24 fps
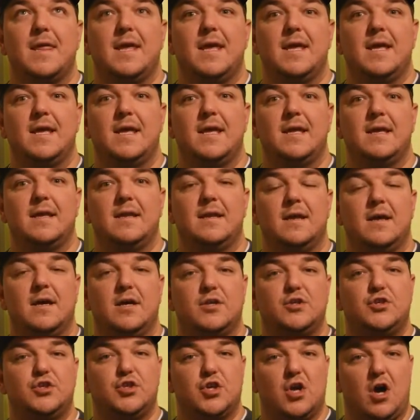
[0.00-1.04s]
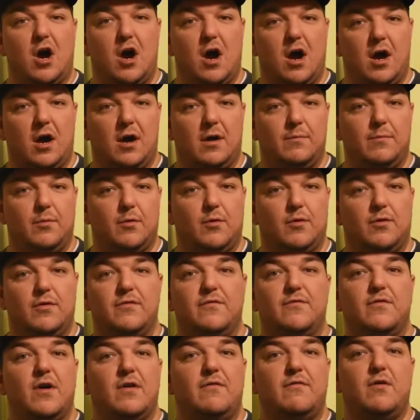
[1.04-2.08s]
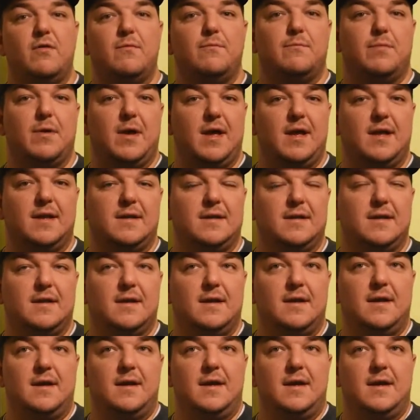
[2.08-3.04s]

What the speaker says: in a job or you've ever been